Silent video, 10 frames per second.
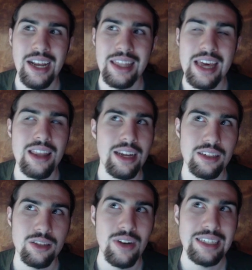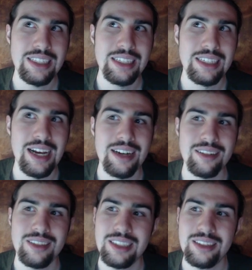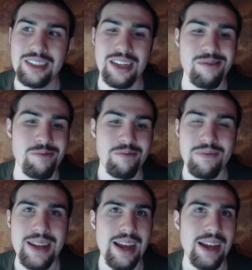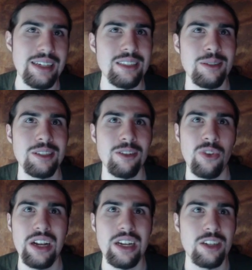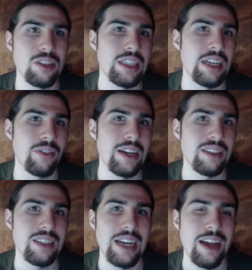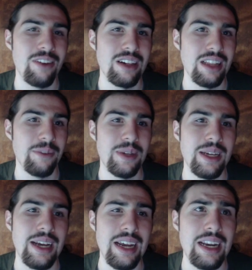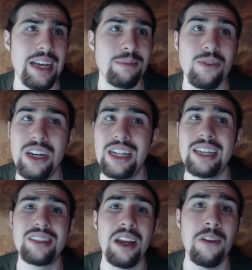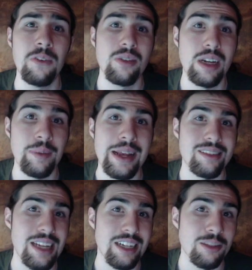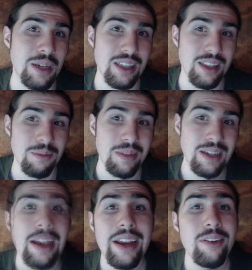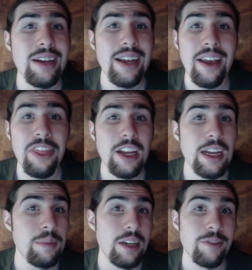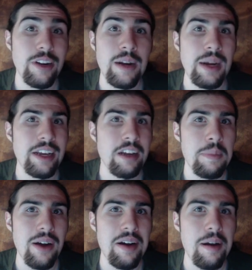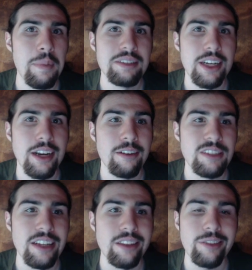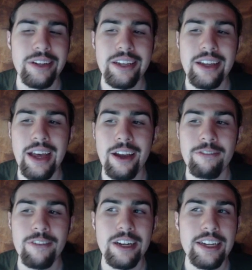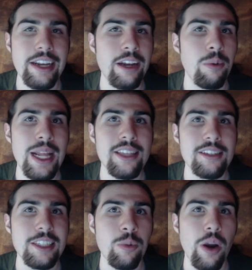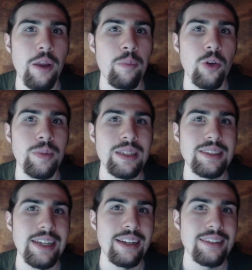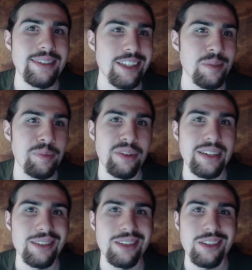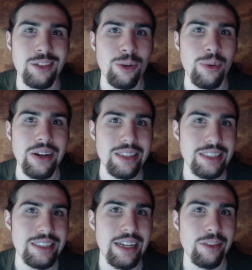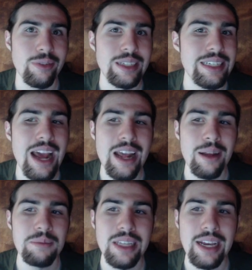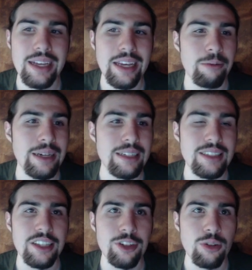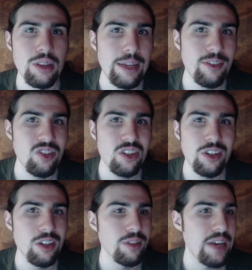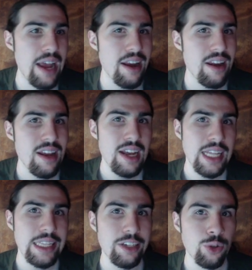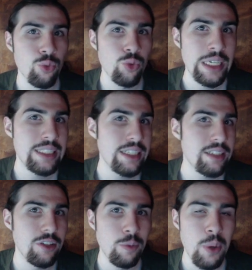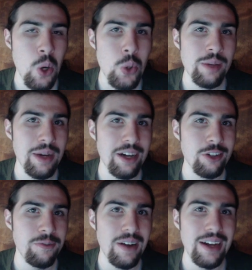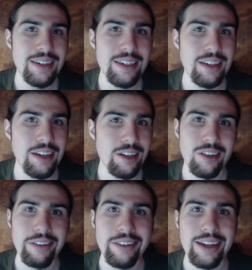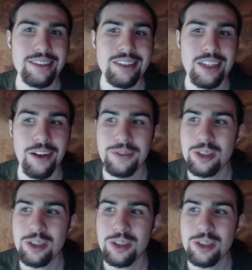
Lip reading: And then like Jirachi and Deoxys, and yeah, it just was a really good generation. I really loved it, and I'm really excited for the remakes next month. Anyway, I think I'm done rambling about how much I love Gen 3. I really can't wait to see what improvements Gen 6 brings to the Gen 3 games. I can't wait to see the new level curve and the new region, the new Pokemon you'll find in it, and all that stuff.